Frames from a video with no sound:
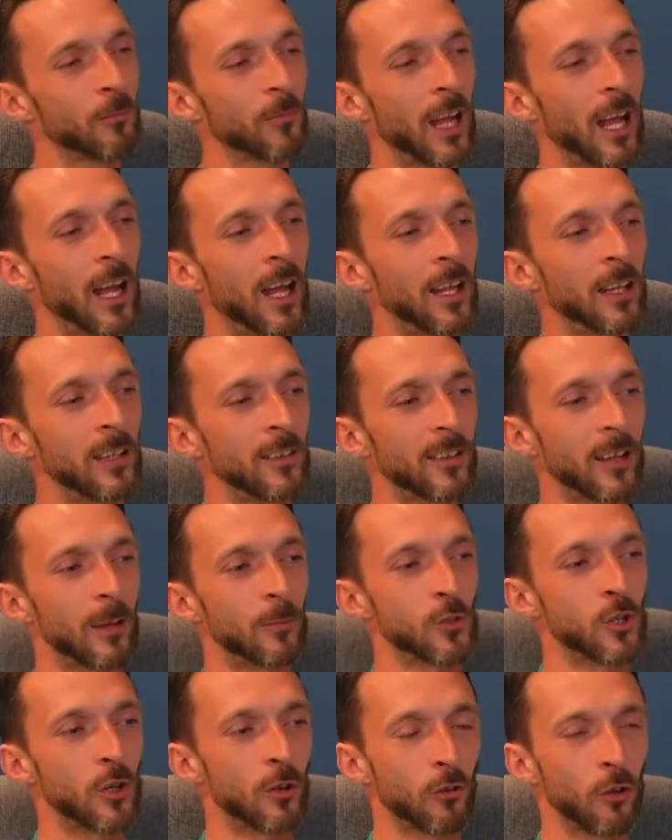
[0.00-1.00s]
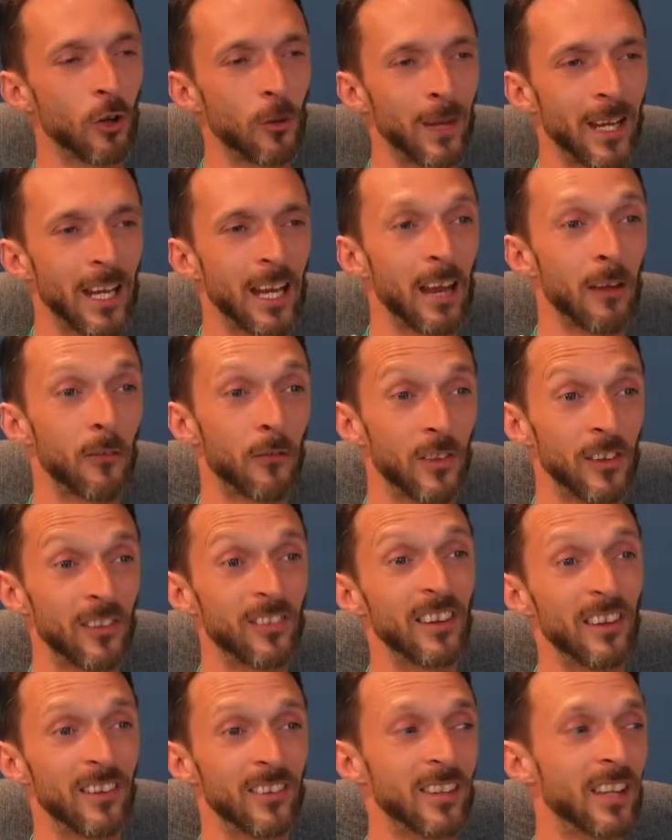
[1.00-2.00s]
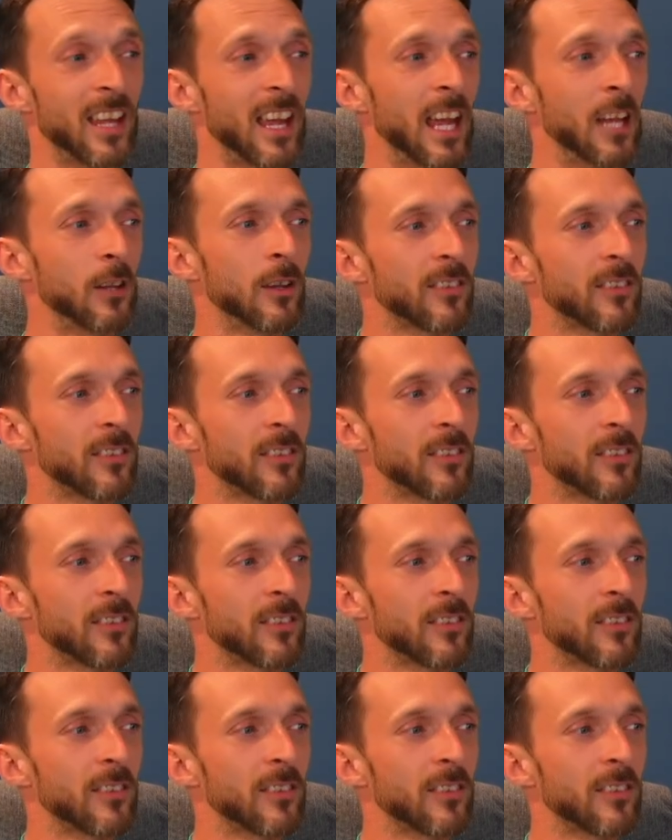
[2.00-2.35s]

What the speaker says: and I'm sure it's going to be great for the season ahead.